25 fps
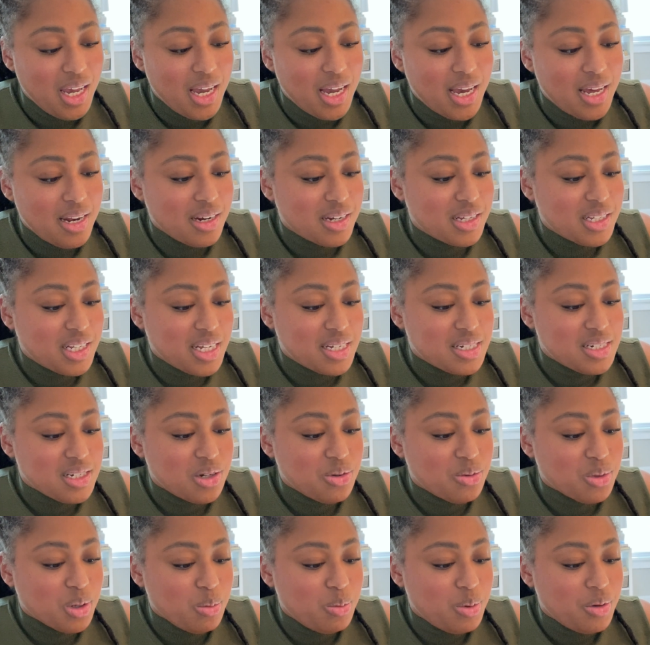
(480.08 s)
An
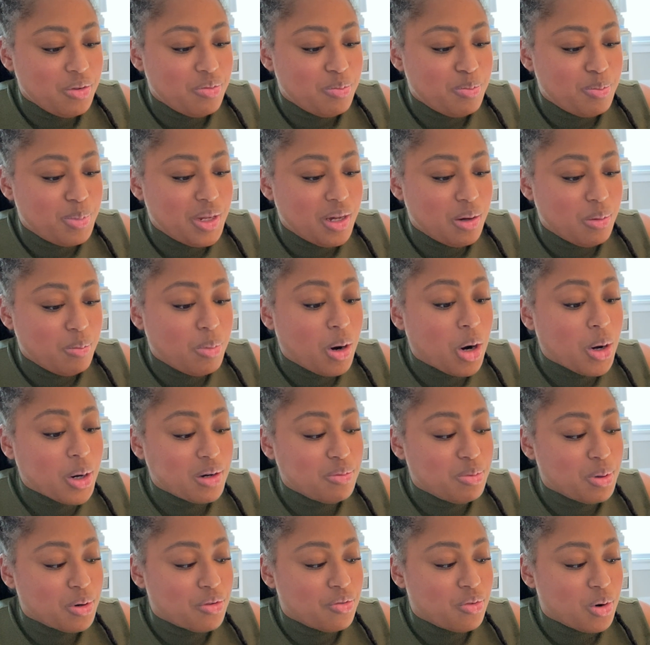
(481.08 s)
eclectic group of
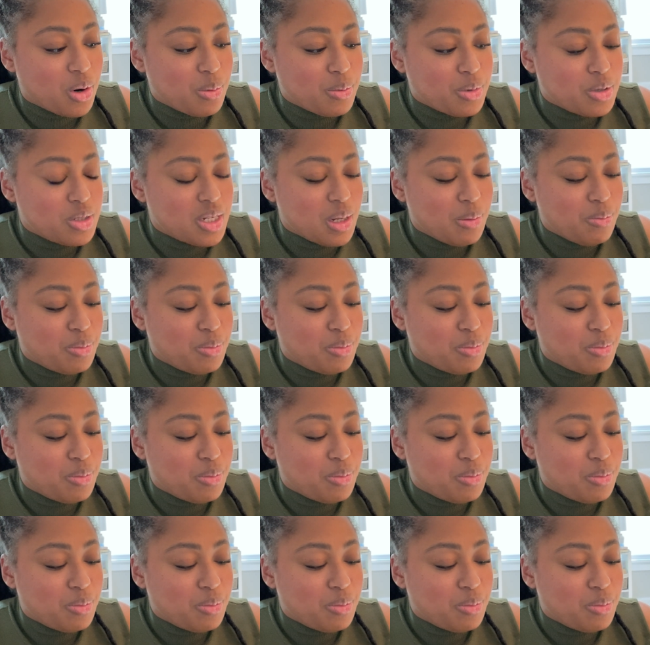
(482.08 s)
park performers,